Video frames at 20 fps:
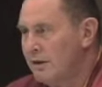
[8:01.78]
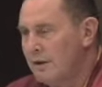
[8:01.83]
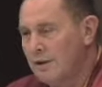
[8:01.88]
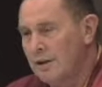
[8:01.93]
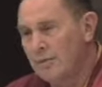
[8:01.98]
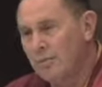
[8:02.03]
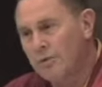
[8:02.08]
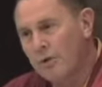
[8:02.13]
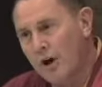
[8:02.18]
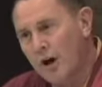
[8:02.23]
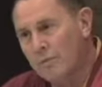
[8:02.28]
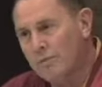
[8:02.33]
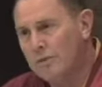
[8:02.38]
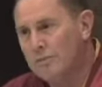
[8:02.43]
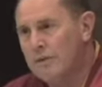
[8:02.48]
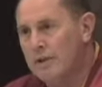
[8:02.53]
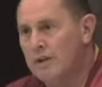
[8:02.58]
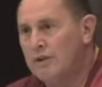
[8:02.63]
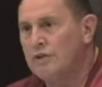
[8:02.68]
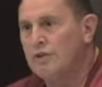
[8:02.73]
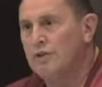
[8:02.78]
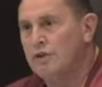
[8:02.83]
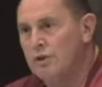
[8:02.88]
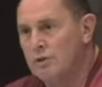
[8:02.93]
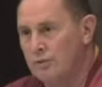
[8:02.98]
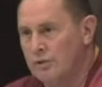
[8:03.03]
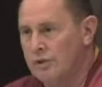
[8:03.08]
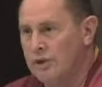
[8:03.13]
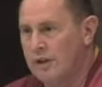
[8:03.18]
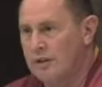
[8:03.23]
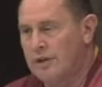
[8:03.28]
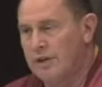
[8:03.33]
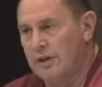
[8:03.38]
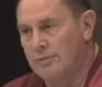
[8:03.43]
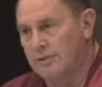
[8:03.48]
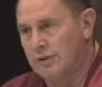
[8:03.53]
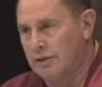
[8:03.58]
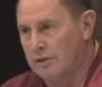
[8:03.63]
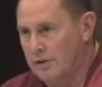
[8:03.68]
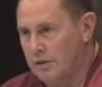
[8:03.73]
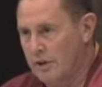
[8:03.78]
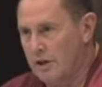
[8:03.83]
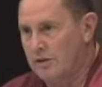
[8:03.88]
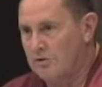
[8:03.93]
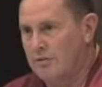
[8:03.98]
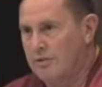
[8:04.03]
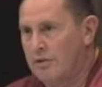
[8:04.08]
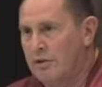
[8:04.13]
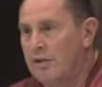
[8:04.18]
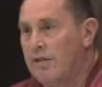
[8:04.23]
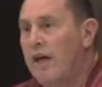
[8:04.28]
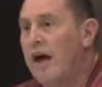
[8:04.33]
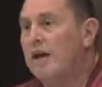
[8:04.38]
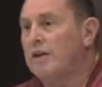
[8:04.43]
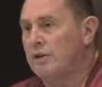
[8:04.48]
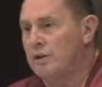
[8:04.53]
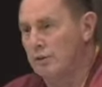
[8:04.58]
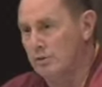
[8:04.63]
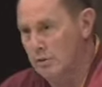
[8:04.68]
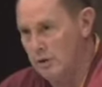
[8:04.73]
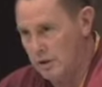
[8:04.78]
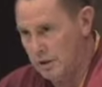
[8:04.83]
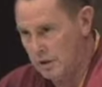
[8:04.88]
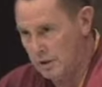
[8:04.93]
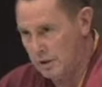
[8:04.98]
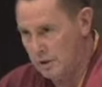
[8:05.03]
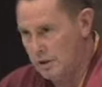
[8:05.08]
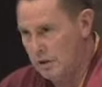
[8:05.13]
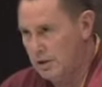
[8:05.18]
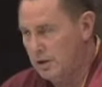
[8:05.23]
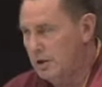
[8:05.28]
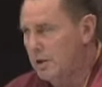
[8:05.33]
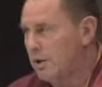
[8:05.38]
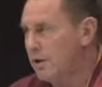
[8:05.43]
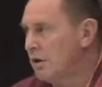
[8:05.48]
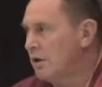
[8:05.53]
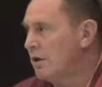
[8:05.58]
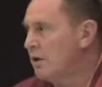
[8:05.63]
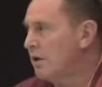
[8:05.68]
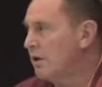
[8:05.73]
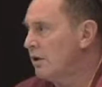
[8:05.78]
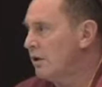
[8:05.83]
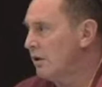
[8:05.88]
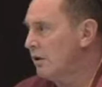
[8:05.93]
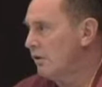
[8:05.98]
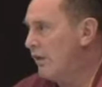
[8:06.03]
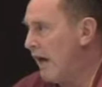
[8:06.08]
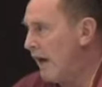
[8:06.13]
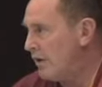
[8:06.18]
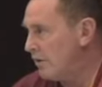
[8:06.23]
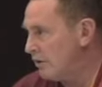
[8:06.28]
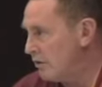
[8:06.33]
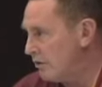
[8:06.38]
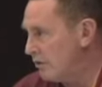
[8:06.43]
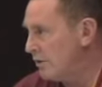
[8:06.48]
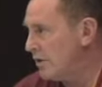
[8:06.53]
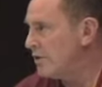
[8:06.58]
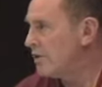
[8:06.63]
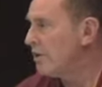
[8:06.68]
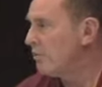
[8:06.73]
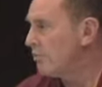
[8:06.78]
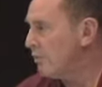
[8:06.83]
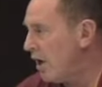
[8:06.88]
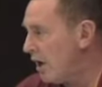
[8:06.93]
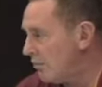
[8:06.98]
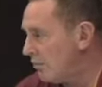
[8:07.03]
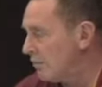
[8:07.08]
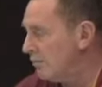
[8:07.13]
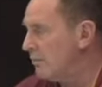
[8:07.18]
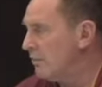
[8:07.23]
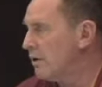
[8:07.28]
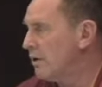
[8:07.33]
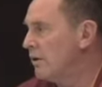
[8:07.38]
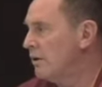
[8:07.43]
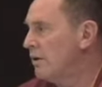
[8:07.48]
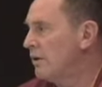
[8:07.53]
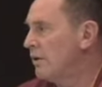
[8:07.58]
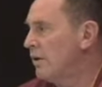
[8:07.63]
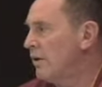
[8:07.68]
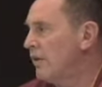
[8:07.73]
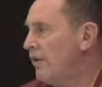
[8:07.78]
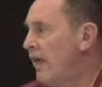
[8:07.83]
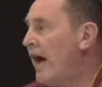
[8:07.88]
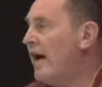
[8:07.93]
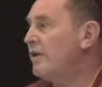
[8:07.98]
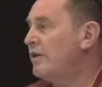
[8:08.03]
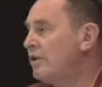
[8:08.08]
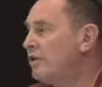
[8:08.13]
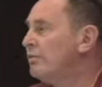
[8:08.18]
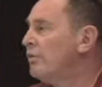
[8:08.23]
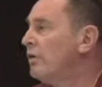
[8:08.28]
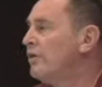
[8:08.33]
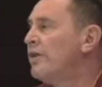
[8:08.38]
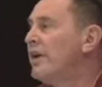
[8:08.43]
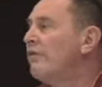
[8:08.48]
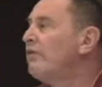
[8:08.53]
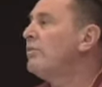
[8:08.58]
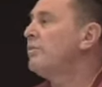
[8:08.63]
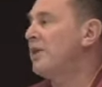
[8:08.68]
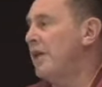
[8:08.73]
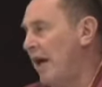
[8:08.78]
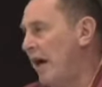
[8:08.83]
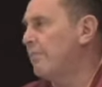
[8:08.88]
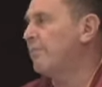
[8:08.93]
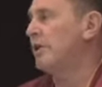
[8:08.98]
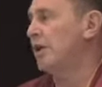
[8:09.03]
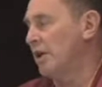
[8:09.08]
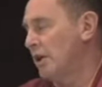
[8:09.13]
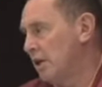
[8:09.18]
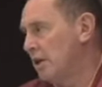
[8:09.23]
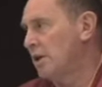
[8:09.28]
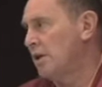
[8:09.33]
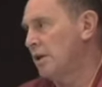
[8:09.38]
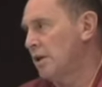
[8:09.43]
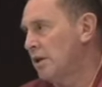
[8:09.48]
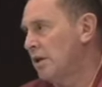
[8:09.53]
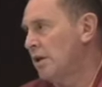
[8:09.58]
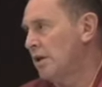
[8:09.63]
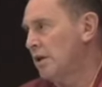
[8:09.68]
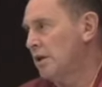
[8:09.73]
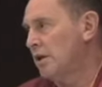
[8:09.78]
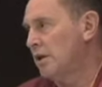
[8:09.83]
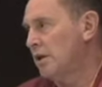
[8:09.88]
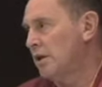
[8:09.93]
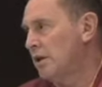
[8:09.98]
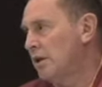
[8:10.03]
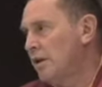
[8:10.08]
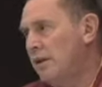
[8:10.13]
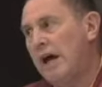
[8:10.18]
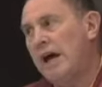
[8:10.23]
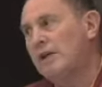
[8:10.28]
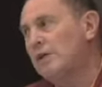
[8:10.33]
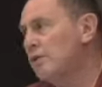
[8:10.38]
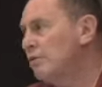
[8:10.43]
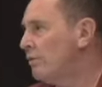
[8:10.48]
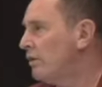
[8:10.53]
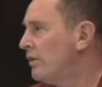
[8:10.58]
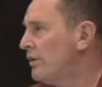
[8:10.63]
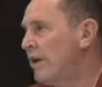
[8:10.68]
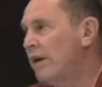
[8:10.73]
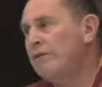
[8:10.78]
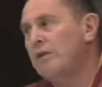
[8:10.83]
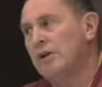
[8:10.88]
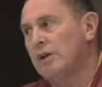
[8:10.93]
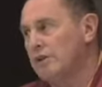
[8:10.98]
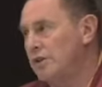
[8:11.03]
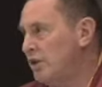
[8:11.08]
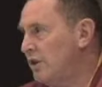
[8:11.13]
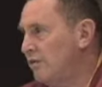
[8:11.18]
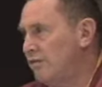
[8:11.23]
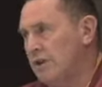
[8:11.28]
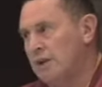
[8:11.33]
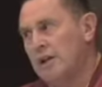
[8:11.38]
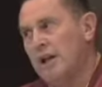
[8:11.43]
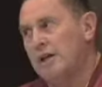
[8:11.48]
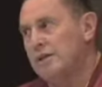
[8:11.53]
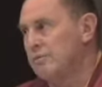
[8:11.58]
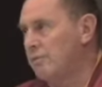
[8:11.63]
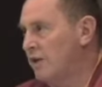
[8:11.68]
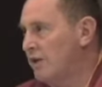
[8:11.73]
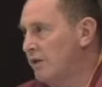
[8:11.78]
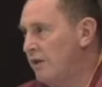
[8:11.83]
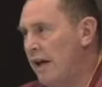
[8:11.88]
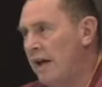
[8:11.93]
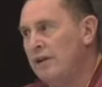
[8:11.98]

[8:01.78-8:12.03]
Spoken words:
The problem is you. Say your name to yourself. That you. That you is the problem. That you will never be happy. That you will never achieve enlightenment.